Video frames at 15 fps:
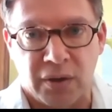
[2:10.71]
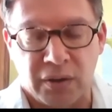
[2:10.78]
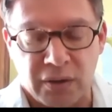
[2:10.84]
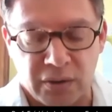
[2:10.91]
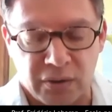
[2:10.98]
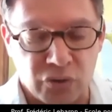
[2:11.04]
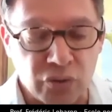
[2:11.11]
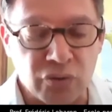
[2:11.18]

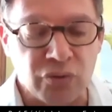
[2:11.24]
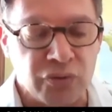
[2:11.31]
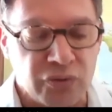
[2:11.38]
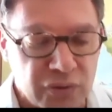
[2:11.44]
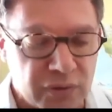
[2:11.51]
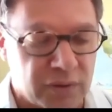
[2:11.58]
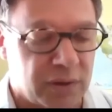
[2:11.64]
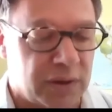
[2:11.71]
use
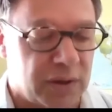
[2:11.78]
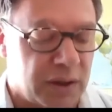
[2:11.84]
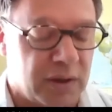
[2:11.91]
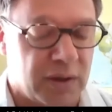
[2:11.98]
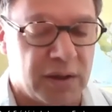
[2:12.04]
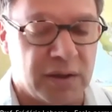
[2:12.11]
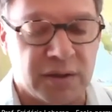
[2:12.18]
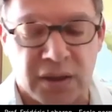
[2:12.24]

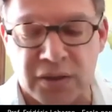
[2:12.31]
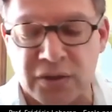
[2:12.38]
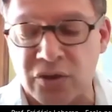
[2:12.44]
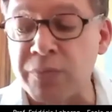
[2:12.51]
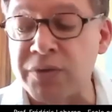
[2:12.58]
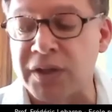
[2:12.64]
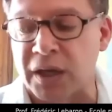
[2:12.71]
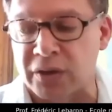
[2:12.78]
in some
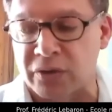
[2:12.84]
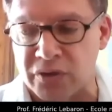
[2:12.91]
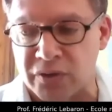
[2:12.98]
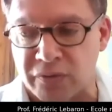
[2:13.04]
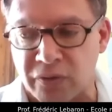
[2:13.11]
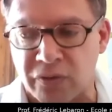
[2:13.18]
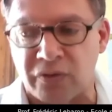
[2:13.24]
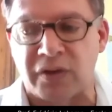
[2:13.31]
sectors of the
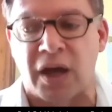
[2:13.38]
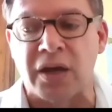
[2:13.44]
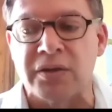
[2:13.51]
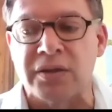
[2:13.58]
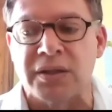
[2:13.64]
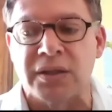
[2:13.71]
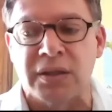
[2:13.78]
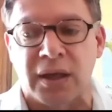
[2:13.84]

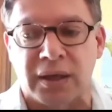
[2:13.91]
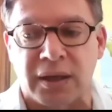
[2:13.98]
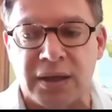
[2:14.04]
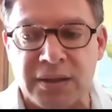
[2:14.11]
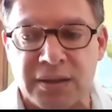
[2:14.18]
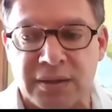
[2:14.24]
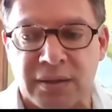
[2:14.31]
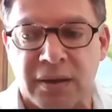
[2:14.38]
society, at
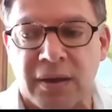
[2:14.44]
least,